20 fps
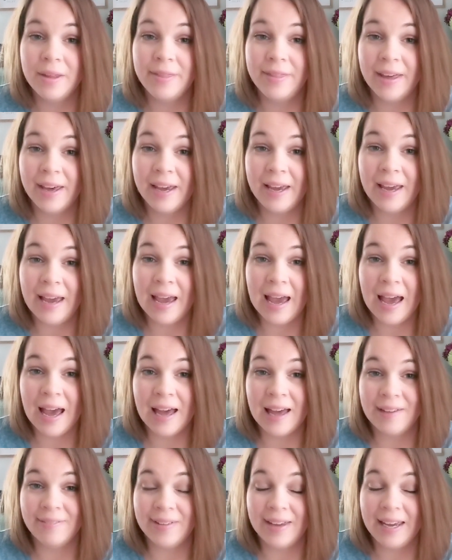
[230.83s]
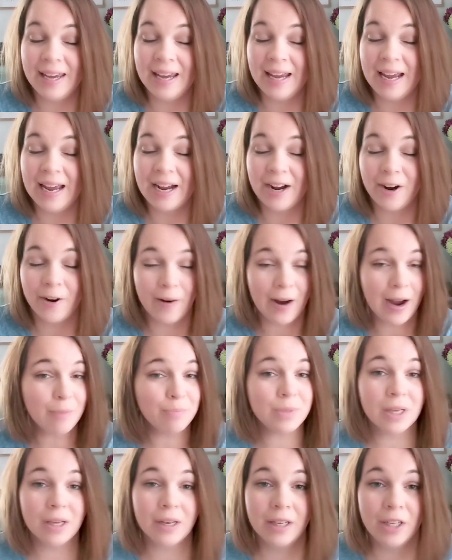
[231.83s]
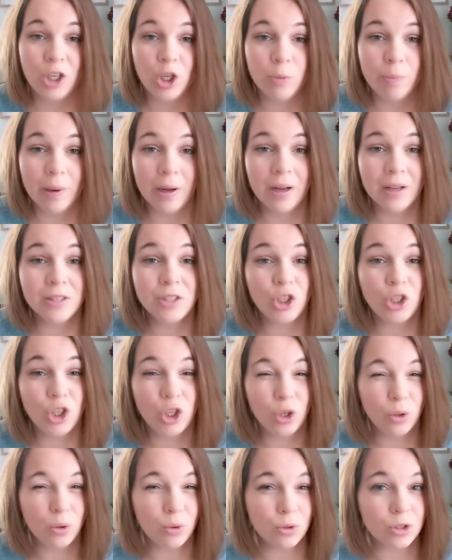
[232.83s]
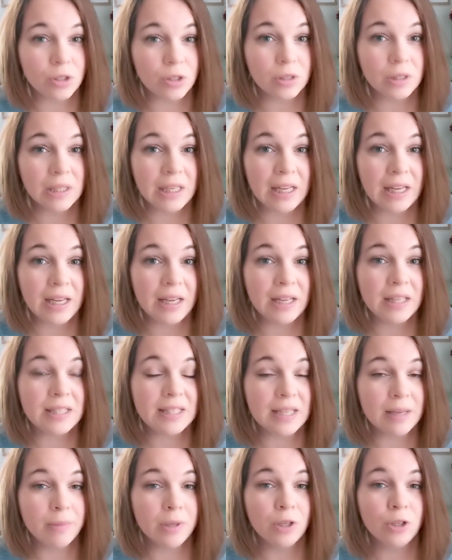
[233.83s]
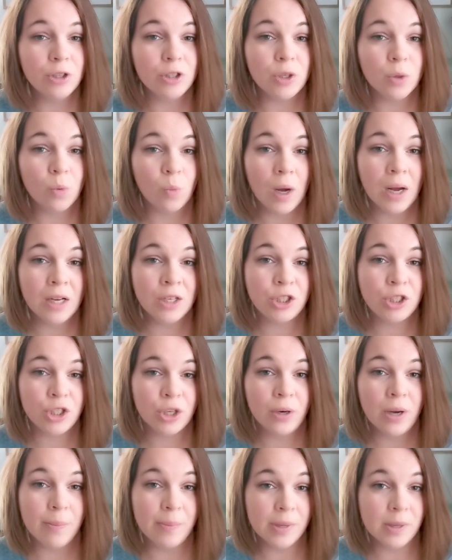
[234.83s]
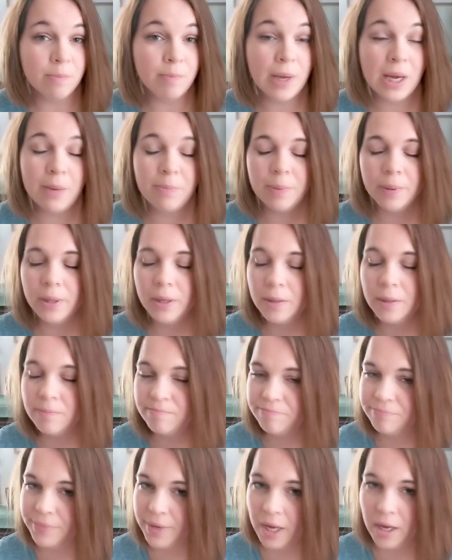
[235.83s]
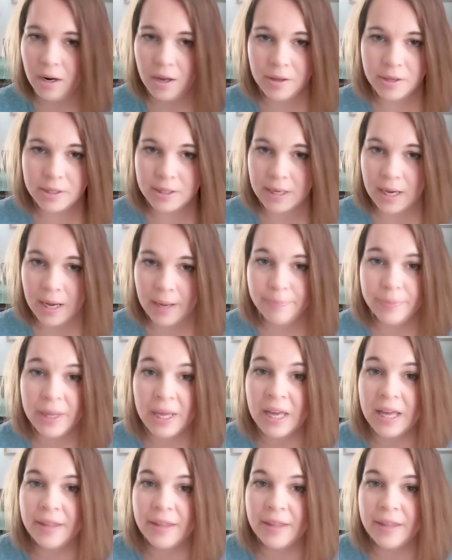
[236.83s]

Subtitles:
They have a crap ton of coupons, usually similar to what showed up in the paper. Not all the time.